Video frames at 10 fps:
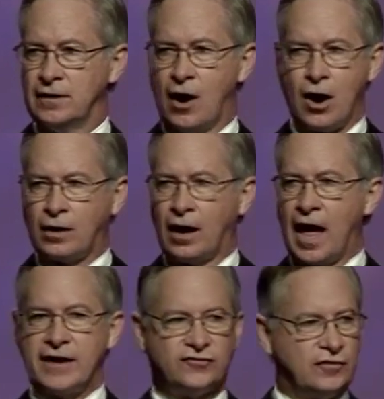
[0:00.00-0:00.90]
Our
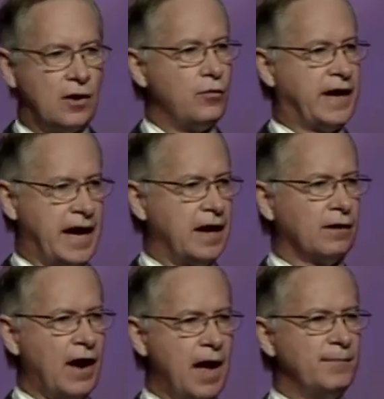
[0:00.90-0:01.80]
clients don't
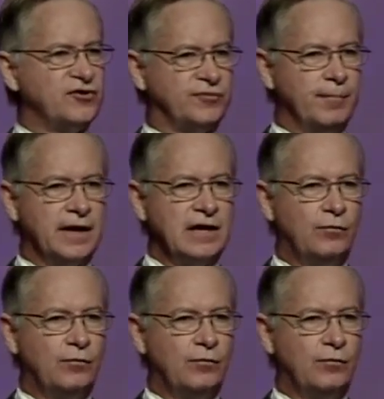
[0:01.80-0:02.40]
care how much money